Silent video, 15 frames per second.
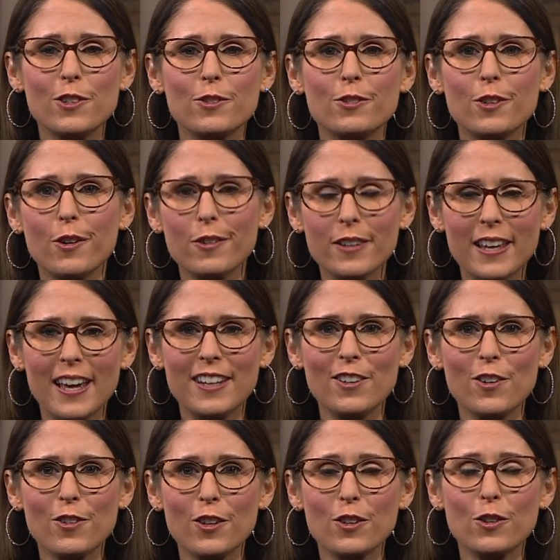who don't yet
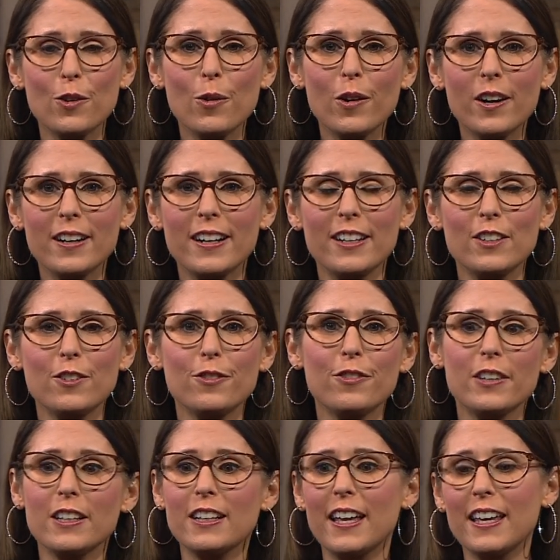know the Lord, and you
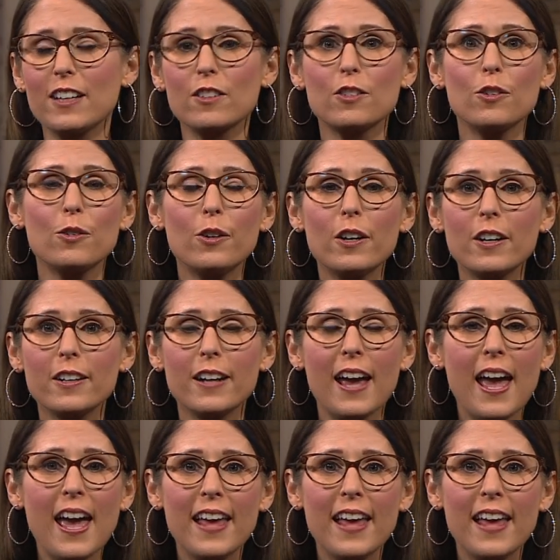feel like, Lord,